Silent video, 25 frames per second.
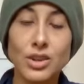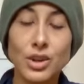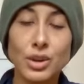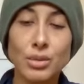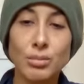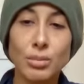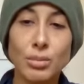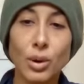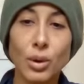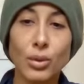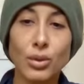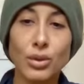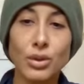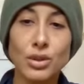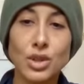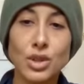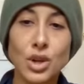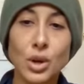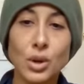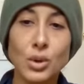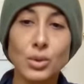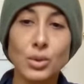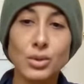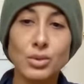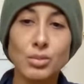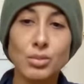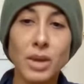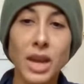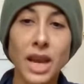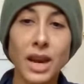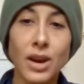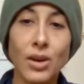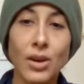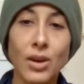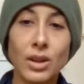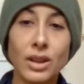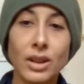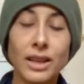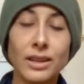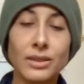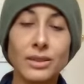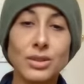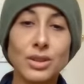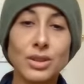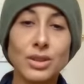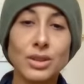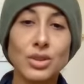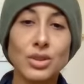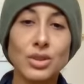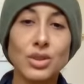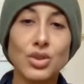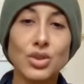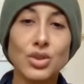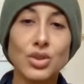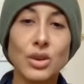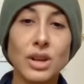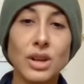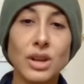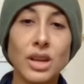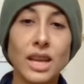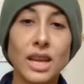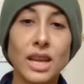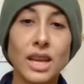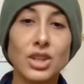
Turn both toes parallel to the short